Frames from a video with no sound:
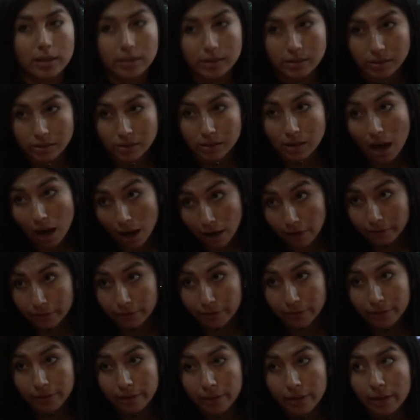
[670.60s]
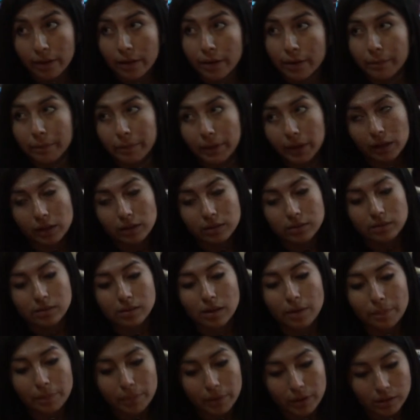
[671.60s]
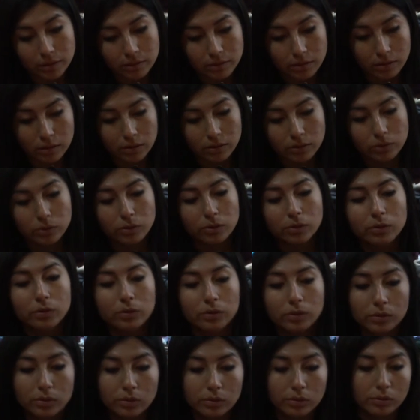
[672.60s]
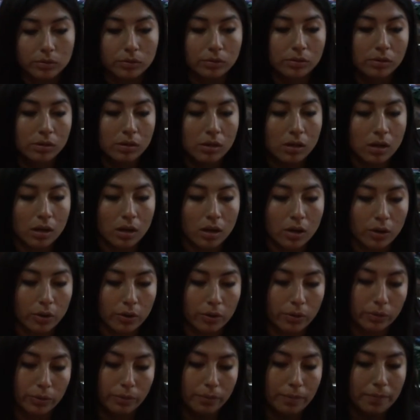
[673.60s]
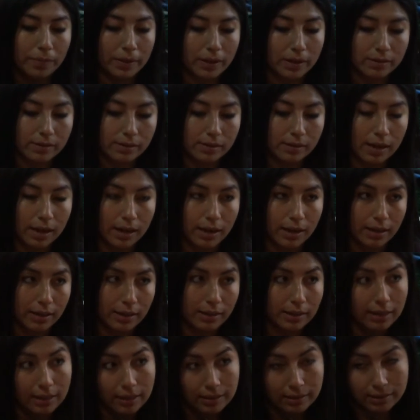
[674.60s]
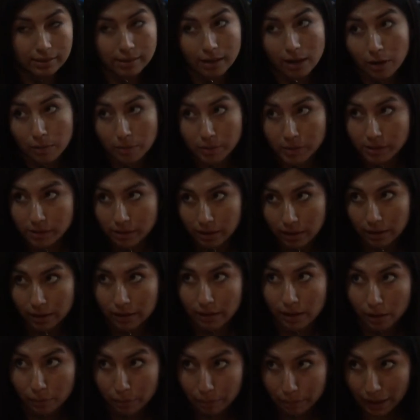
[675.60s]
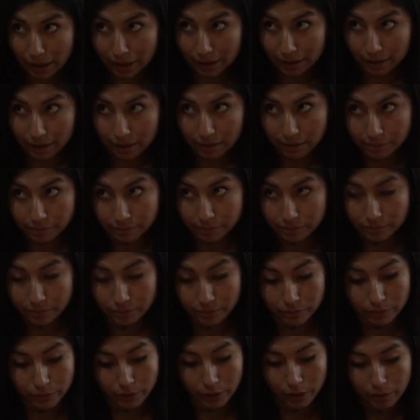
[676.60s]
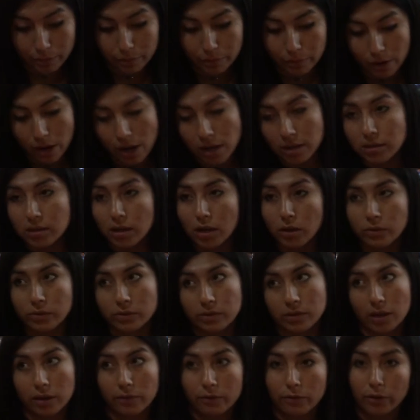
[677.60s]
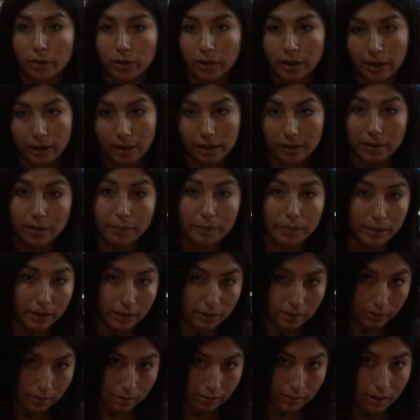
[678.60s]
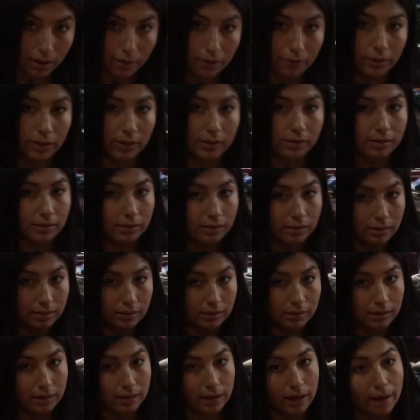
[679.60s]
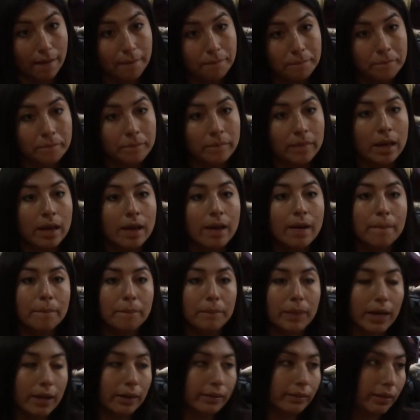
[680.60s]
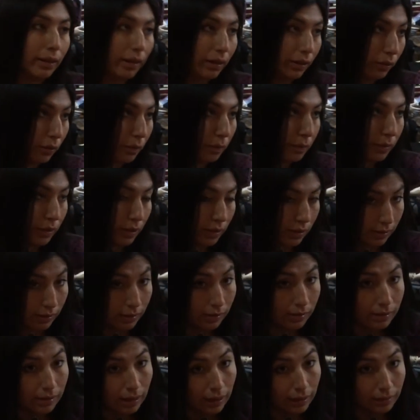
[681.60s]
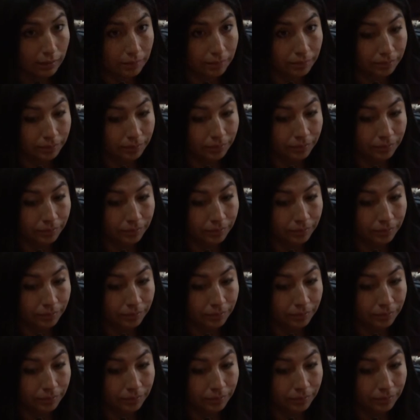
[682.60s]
is soft because the persons who say these garments are an alpaca, they brush outside for get an apparent softness. Yeah? But they don't brush inside.